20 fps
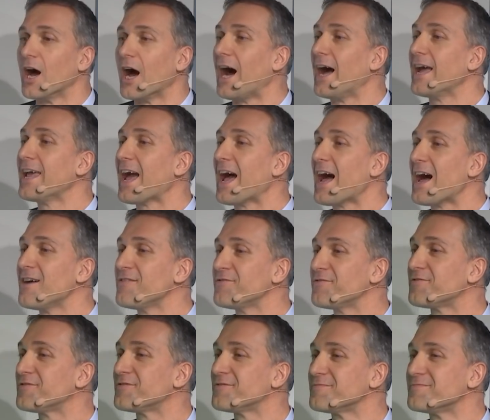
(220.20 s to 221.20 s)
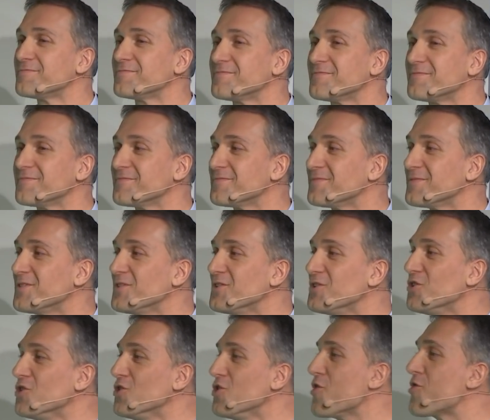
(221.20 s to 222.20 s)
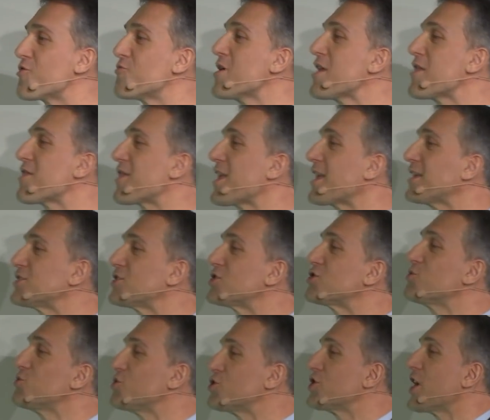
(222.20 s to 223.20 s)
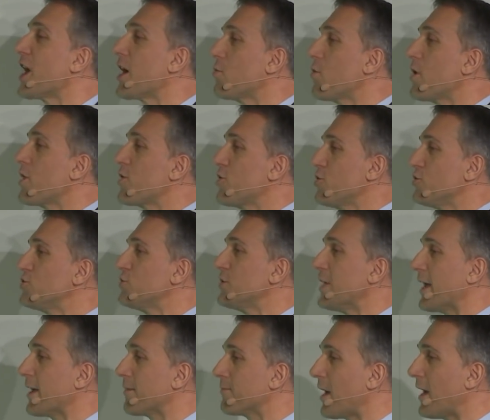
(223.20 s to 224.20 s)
I have 3 things to share with you today.